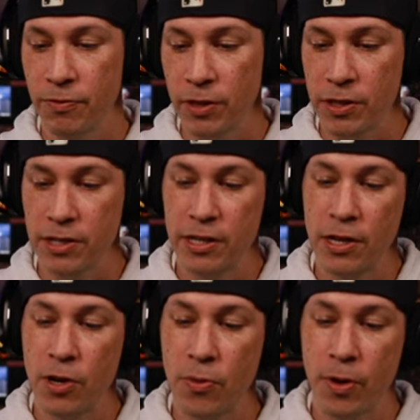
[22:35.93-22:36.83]
And for those that
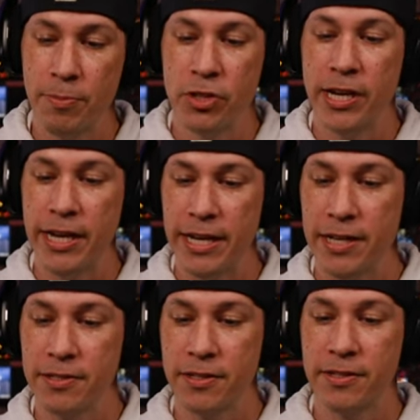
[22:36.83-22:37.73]
know what machete
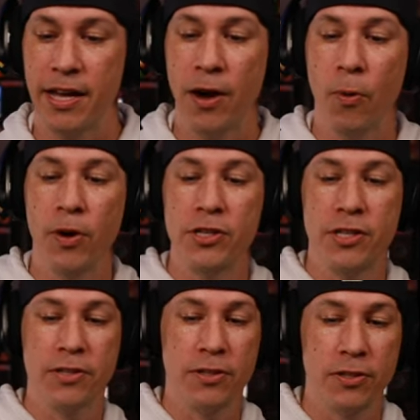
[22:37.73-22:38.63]
is, it's that
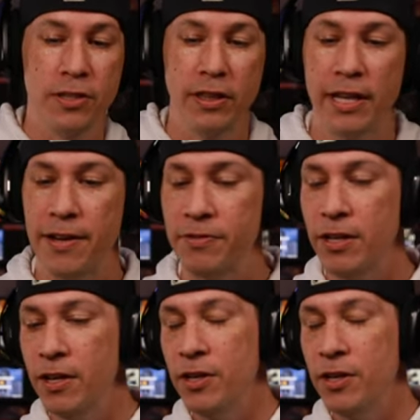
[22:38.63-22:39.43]
orange insert to the left.